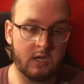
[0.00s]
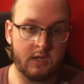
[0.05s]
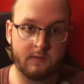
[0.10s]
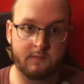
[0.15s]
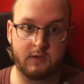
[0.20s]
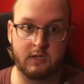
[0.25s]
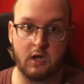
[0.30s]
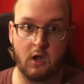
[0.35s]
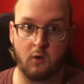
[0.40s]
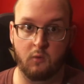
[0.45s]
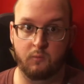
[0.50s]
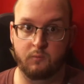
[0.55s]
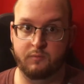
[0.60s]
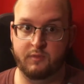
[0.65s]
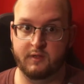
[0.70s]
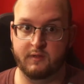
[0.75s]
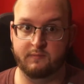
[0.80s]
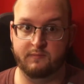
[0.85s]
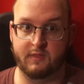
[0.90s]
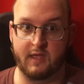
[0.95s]
you know
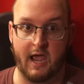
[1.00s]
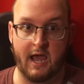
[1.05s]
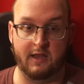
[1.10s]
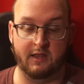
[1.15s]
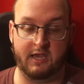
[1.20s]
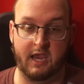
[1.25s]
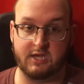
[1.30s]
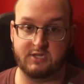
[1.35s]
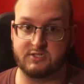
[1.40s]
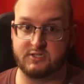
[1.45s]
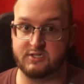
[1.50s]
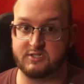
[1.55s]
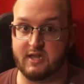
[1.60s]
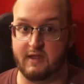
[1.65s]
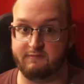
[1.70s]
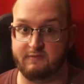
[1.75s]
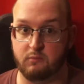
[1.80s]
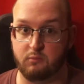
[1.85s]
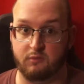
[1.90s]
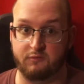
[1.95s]
the the allegations of
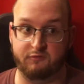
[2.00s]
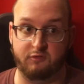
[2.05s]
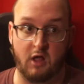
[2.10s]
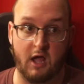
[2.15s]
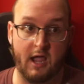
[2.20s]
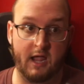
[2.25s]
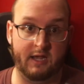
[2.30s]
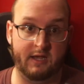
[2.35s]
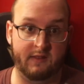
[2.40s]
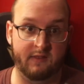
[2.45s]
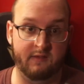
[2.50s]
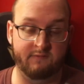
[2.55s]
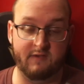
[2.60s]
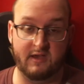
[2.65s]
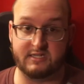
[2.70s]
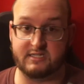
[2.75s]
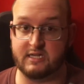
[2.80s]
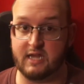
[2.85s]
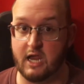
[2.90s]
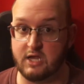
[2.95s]
stuff that were flying and the
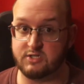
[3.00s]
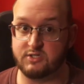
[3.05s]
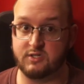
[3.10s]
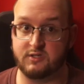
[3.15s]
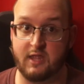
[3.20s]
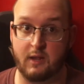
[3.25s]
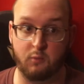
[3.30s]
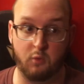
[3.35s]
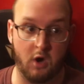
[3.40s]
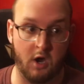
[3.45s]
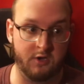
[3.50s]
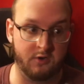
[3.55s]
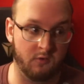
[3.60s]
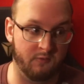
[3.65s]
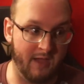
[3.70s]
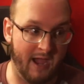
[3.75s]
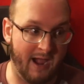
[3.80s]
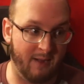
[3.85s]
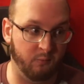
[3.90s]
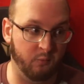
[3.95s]
investigations that they were under
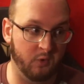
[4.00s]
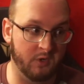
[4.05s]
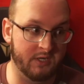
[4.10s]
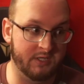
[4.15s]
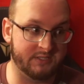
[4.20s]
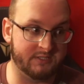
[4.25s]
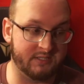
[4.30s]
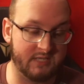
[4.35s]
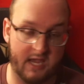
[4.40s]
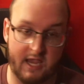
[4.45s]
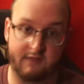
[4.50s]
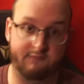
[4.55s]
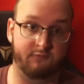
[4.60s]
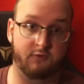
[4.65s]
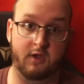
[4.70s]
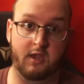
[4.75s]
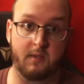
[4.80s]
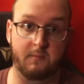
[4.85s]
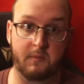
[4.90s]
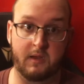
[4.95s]
that was it for
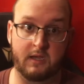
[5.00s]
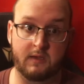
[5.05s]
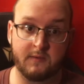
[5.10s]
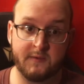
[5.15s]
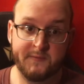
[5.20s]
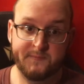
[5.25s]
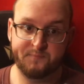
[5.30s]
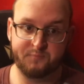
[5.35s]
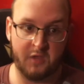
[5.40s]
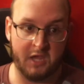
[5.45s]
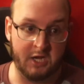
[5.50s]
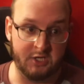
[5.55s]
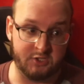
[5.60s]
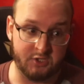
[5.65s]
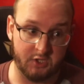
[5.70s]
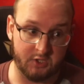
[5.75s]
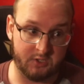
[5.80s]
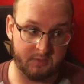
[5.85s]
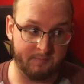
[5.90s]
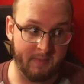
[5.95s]
him and he
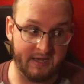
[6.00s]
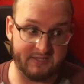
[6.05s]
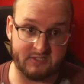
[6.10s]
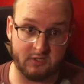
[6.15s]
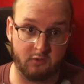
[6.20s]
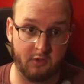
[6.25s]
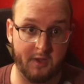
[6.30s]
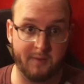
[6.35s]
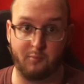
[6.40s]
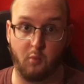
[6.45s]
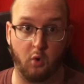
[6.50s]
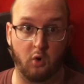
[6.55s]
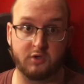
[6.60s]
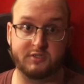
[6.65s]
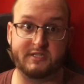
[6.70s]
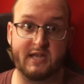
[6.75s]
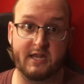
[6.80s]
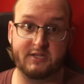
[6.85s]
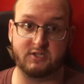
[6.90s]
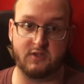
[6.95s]
took basically a moral
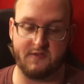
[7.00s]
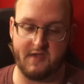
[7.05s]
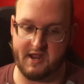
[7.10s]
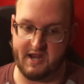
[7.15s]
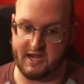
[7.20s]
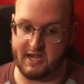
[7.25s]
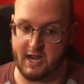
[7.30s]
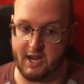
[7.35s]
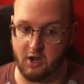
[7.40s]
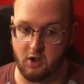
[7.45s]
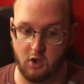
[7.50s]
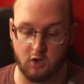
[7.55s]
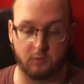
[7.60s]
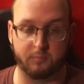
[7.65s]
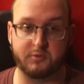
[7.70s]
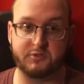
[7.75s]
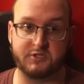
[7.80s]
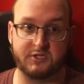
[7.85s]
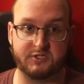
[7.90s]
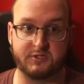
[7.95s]
stance on that and I
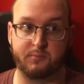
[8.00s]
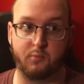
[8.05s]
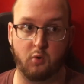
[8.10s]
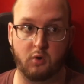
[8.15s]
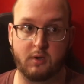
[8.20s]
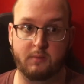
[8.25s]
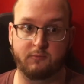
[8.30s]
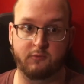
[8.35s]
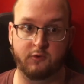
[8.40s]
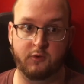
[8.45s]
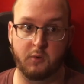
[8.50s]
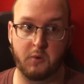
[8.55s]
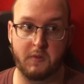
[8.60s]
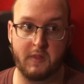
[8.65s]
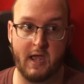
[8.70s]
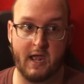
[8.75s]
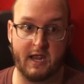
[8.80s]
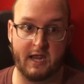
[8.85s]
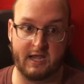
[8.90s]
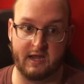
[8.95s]
100% support him for doing
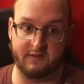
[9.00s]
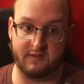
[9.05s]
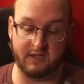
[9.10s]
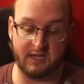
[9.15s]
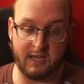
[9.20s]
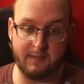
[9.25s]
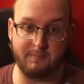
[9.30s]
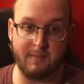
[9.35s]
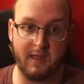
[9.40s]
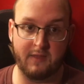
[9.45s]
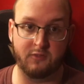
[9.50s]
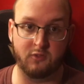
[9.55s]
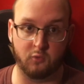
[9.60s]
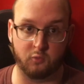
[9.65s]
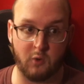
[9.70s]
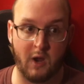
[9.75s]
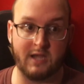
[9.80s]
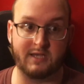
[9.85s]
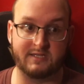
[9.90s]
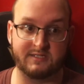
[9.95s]
that and I think he made the
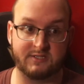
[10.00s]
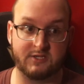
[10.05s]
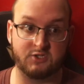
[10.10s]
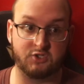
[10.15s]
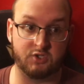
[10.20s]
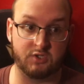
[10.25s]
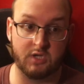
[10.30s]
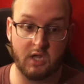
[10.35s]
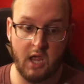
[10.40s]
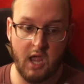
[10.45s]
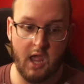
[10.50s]
right decision